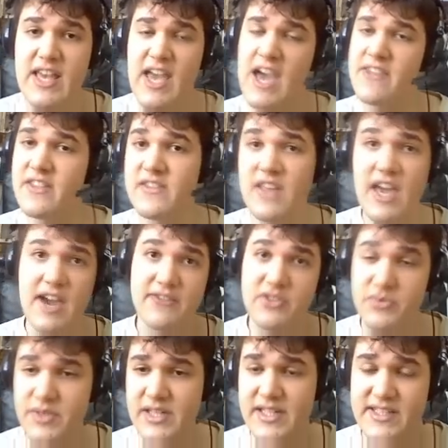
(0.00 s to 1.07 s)
and then they have
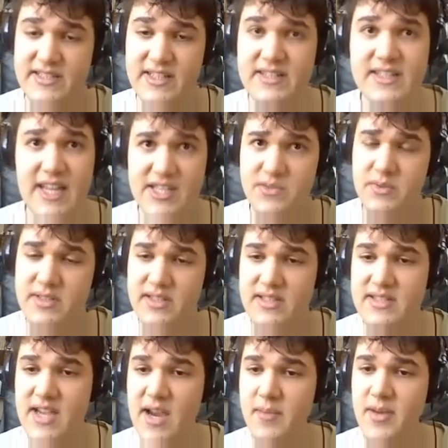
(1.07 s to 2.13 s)
to relist that that's what
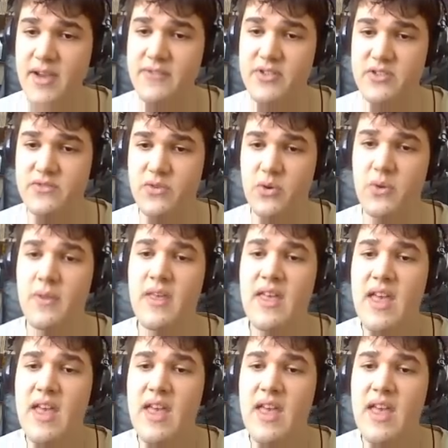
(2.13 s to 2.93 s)
the time left is for.